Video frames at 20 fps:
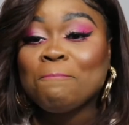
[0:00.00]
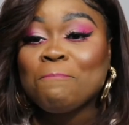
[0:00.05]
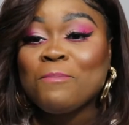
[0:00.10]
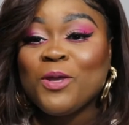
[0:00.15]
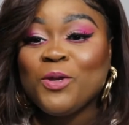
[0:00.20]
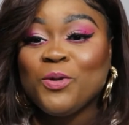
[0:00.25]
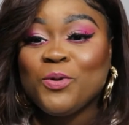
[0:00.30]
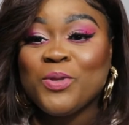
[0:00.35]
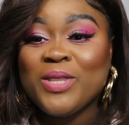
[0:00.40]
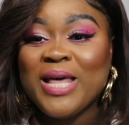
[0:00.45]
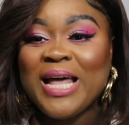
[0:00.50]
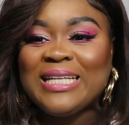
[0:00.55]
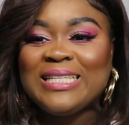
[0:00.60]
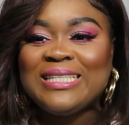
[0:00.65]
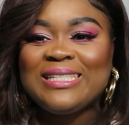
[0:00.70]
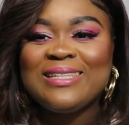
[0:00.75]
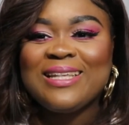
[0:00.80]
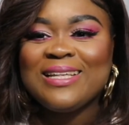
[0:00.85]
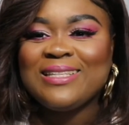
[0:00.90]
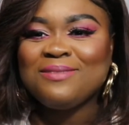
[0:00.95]
You know,
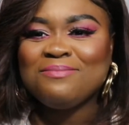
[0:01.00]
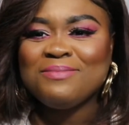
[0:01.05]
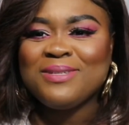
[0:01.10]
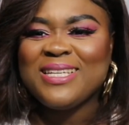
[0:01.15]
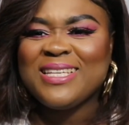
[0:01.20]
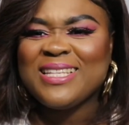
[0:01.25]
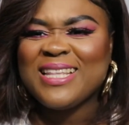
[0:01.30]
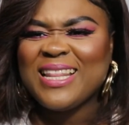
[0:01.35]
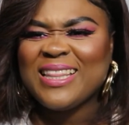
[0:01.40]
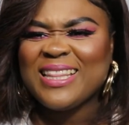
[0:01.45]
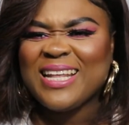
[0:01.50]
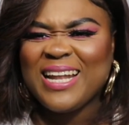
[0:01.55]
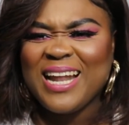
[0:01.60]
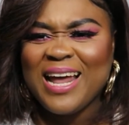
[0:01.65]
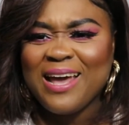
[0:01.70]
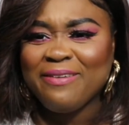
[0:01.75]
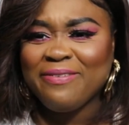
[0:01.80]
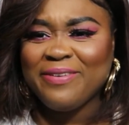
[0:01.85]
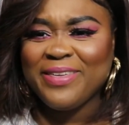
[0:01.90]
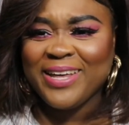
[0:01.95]
that's me and the
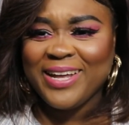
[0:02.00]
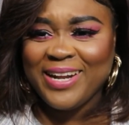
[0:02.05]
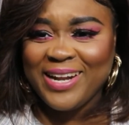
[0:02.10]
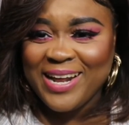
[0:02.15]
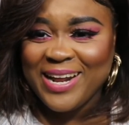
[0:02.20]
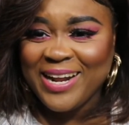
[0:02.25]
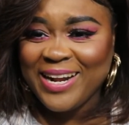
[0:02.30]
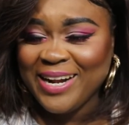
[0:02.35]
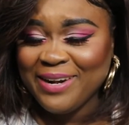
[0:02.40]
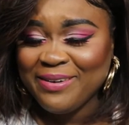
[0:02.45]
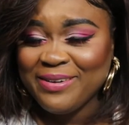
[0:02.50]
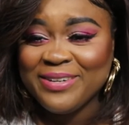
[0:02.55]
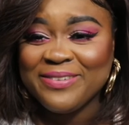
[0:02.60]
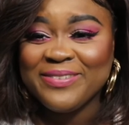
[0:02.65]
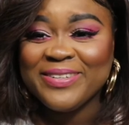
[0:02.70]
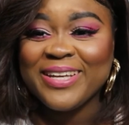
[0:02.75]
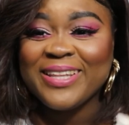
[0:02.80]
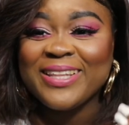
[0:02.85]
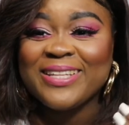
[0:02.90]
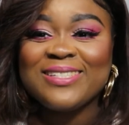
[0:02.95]
life I'm
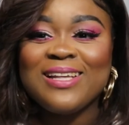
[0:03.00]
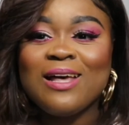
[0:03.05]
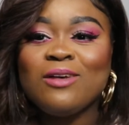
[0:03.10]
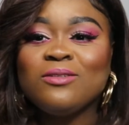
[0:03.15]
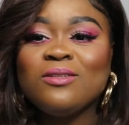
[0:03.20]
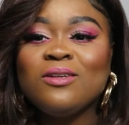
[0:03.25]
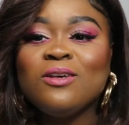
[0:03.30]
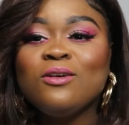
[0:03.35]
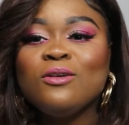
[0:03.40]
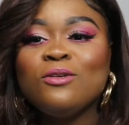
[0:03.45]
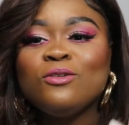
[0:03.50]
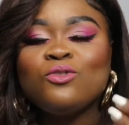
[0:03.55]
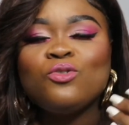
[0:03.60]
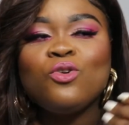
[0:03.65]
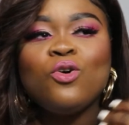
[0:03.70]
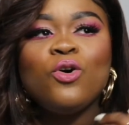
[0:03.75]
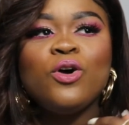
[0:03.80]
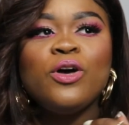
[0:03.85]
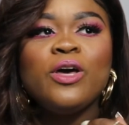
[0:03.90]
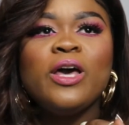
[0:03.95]
living in this house.
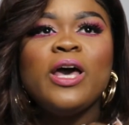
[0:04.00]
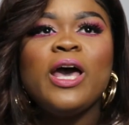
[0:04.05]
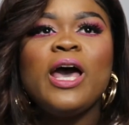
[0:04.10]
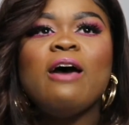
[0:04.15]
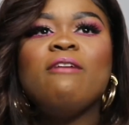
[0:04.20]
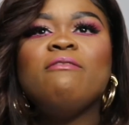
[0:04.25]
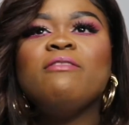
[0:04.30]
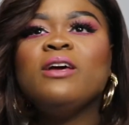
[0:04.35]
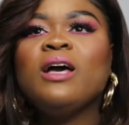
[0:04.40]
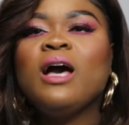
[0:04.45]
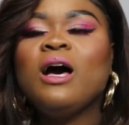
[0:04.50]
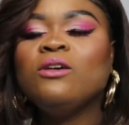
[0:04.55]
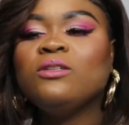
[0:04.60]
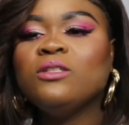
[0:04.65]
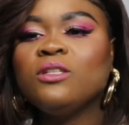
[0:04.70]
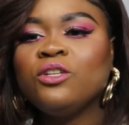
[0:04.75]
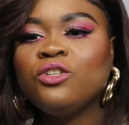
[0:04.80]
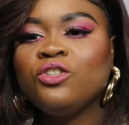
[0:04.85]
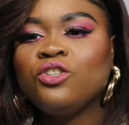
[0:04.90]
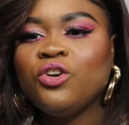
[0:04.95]
So having
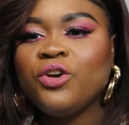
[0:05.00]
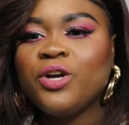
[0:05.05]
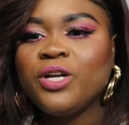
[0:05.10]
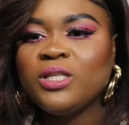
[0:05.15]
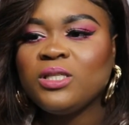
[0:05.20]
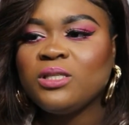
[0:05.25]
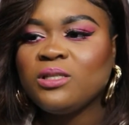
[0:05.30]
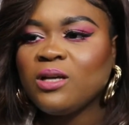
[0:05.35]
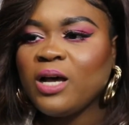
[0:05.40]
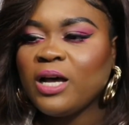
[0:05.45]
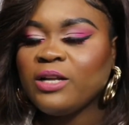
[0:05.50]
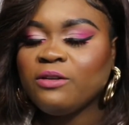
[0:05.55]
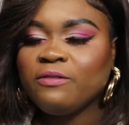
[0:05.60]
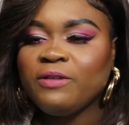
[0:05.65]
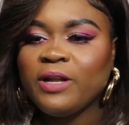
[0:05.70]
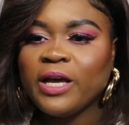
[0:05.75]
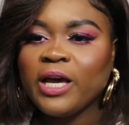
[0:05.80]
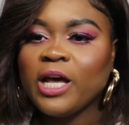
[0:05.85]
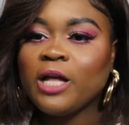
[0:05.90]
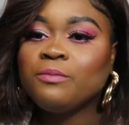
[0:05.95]
housing insurance kind of
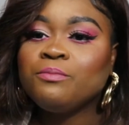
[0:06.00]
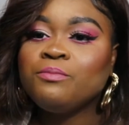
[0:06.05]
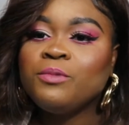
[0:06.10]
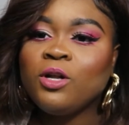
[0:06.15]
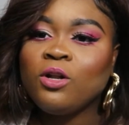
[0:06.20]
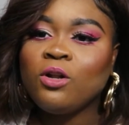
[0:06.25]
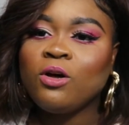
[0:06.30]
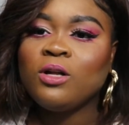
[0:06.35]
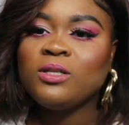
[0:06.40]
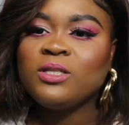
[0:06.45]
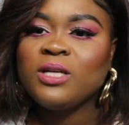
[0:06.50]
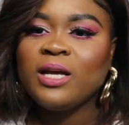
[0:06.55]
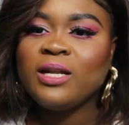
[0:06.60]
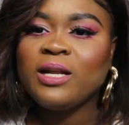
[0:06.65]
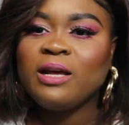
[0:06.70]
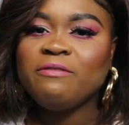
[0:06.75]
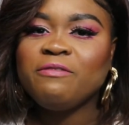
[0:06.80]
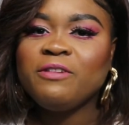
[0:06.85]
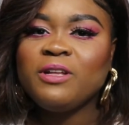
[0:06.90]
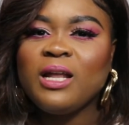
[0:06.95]
like helped me a lot. And
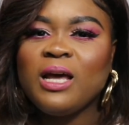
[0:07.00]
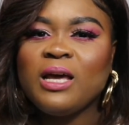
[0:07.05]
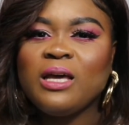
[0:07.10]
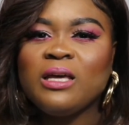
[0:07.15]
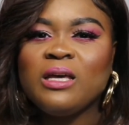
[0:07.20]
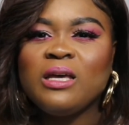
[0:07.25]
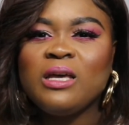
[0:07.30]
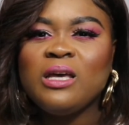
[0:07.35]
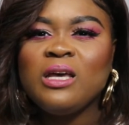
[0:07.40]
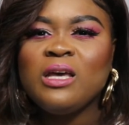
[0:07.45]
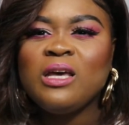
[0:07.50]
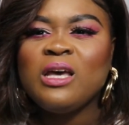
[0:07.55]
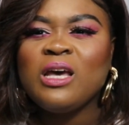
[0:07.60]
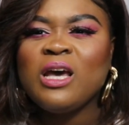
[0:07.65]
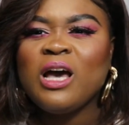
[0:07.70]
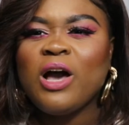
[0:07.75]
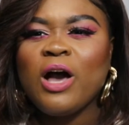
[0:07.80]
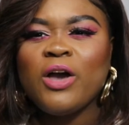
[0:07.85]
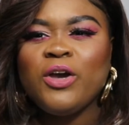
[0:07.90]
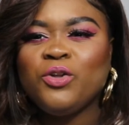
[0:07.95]
I feel like,
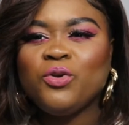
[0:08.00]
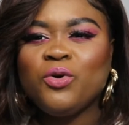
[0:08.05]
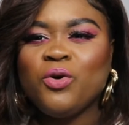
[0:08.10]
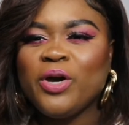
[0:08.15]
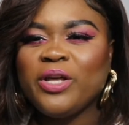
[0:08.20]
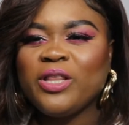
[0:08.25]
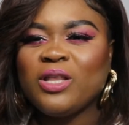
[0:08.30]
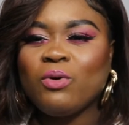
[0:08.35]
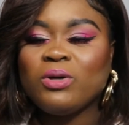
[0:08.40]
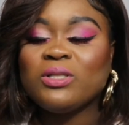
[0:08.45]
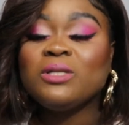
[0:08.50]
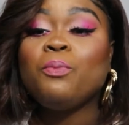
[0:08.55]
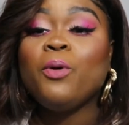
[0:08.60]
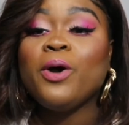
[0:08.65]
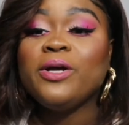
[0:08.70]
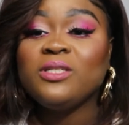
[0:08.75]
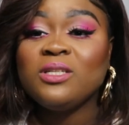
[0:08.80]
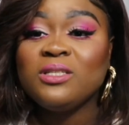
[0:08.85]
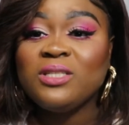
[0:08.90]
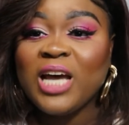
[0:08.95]
you know, there was a
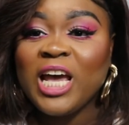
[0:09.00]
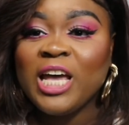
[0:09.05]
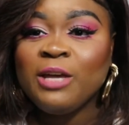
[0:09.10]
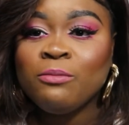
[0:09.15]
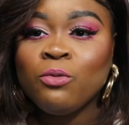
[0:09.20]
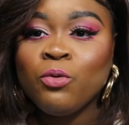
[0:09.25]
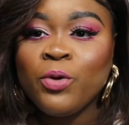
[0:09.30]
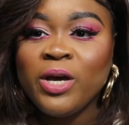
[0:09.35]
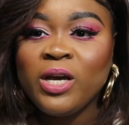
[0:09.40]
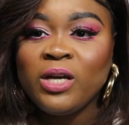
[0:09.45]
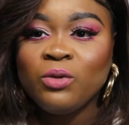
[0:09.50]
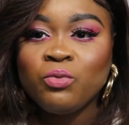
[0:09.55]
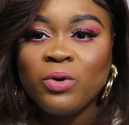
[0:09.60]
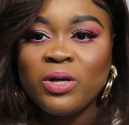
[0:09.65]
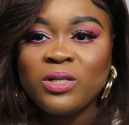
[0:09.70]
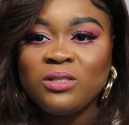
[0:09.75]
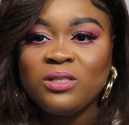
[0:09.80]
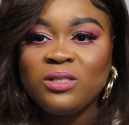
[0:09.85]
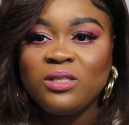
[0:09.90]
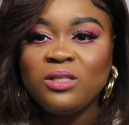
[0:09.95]
point in time where it was